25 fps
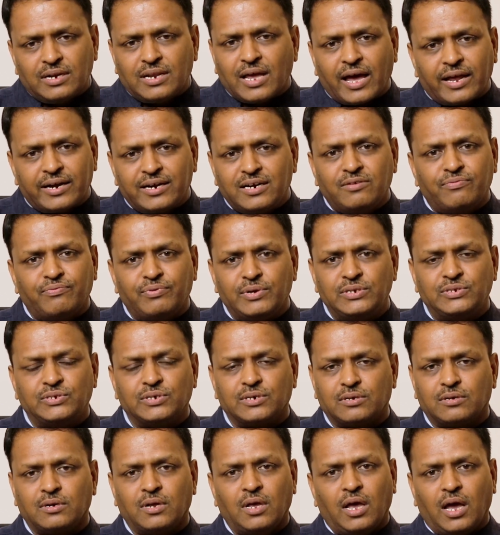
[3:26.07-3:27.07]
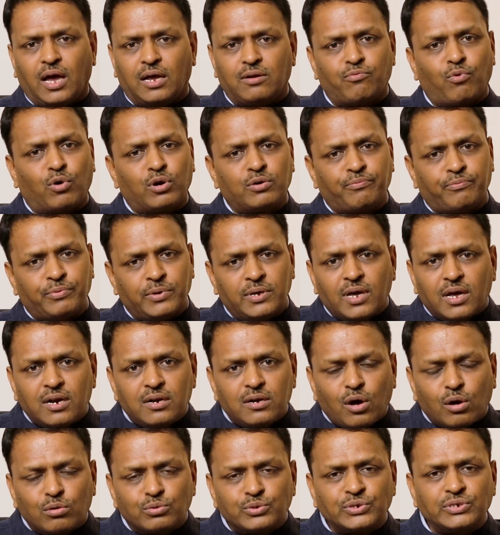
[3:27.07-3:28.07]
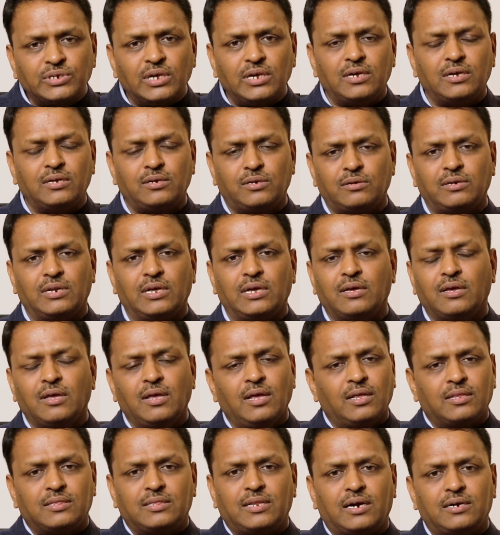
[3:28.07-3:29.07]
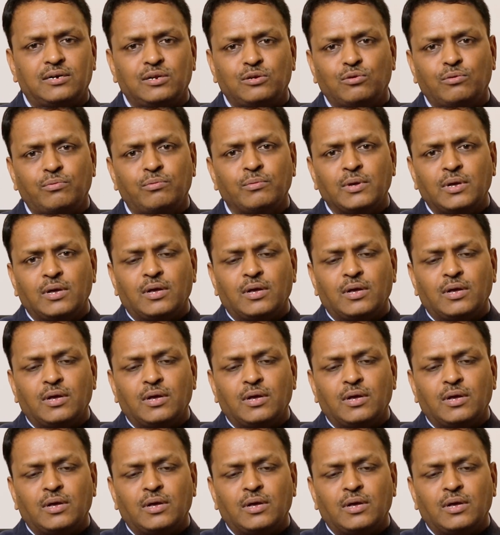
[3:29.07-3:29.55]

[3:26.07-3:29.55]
inherent feature. And what we are now seeing today, that